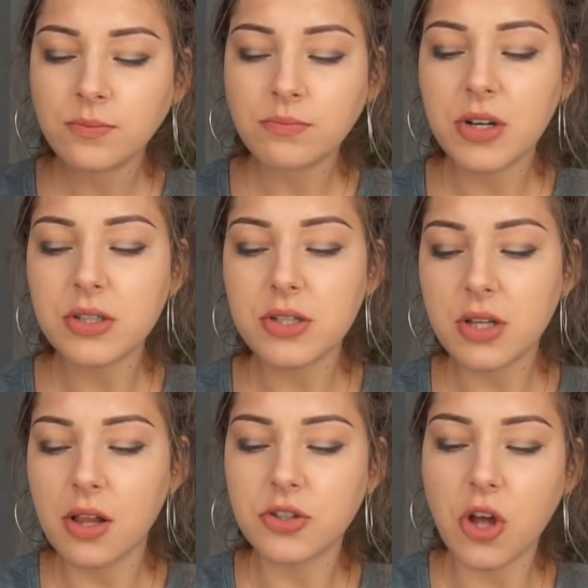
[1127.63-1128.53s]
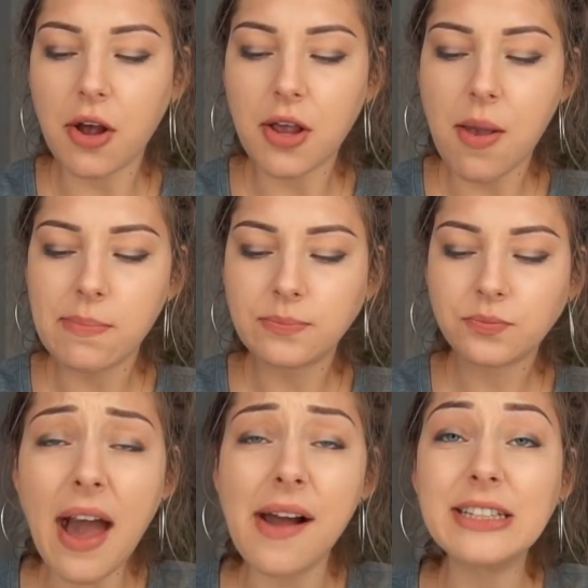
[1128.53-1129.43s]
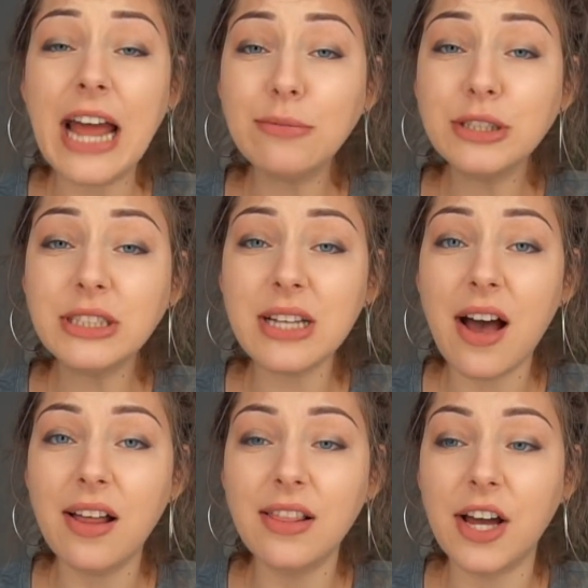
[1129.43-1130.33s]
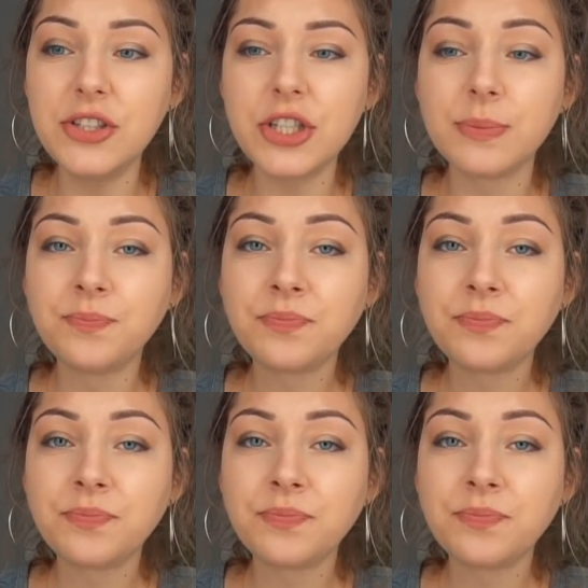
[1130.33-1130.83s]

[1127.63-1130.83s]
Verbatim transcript: because it's a little soggy. Yeah, that was uh, lunch.